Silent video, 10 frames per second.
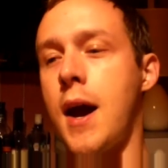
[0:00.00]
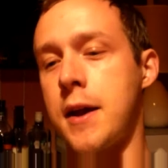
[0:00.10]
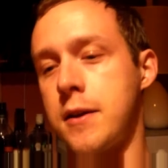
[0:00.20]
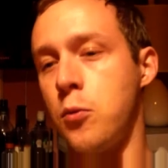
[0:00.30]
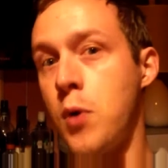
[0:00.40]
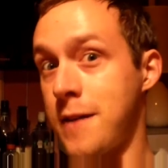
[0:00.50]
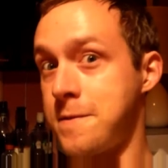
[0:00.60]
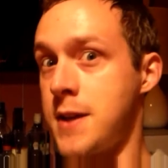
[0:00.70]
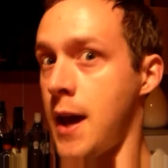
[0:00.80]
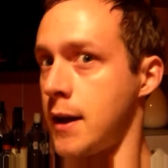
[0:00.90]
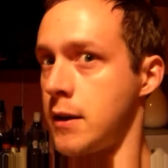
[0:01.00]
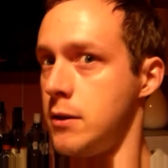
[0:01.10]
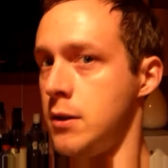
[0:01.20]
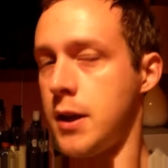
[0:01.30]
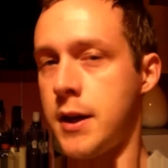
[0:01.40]
at a wafty
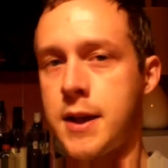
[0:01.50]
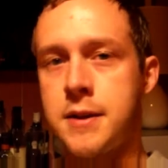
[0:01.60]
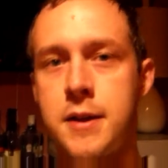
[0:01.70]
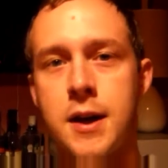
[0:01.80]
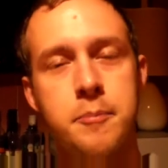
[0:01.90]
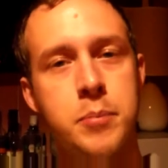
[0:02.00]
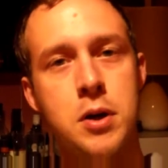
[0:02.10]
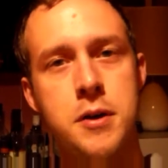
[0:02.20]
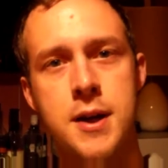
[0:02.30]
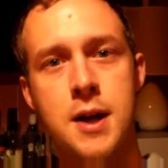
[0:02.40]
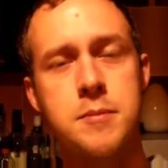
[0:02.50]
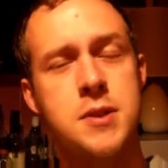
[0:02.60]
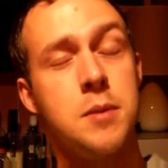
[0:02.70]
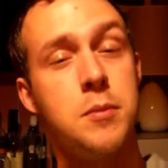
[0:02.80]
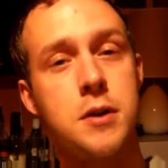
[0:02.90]
angle and ended up burning up
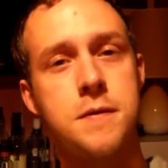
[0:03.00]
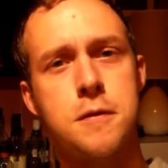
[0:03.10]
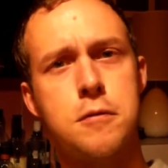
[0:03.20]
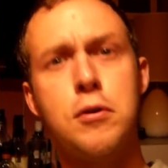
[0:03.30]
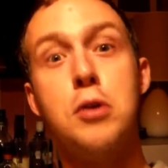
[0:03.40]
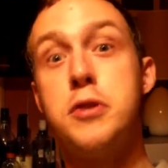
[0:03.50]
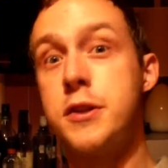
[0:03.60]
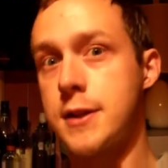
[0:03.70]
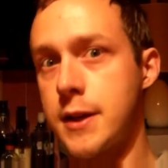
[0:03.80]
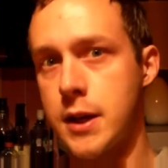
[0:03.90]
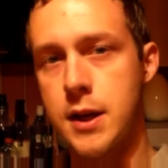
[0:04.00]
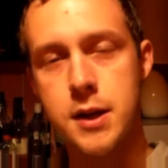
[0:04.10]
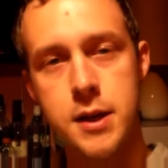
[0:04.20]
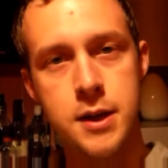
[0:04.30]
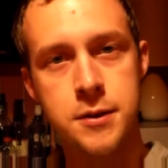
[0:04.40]
somewhat ferociously
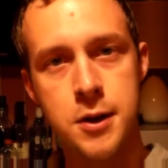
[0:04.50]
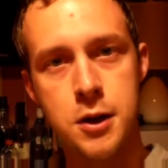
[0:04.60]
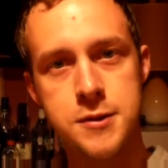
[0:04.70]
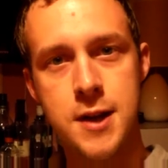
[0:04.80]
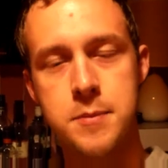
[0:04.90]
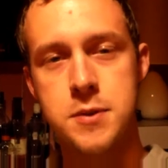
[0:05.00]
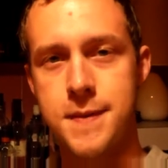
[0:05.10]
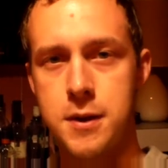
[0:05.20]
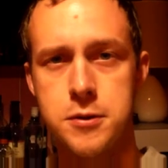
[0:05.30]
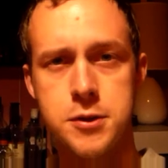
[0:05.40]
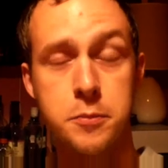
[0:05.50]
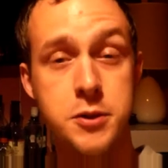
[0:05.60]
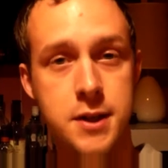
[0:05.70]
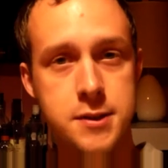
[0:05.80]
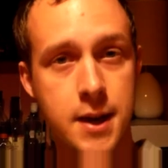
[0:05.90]
in the Earth's atmosphere, as
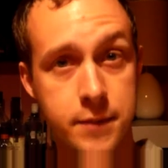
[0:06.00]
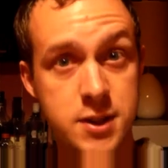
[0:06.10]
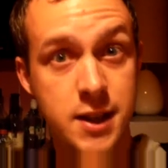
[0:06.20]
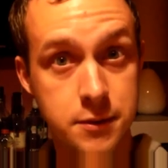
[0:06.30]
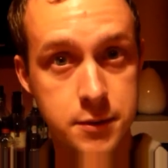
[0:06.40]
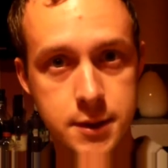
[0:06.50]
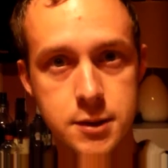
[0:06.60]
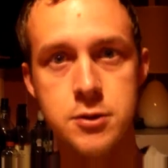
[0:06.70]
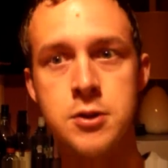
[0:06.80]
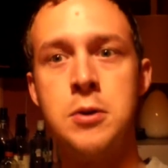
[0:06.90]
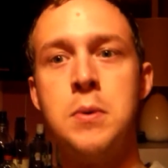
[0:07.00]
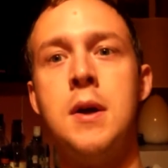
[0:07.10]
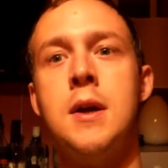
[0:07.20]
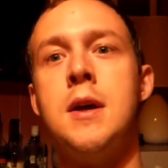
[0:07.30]
objects have a tendency to do.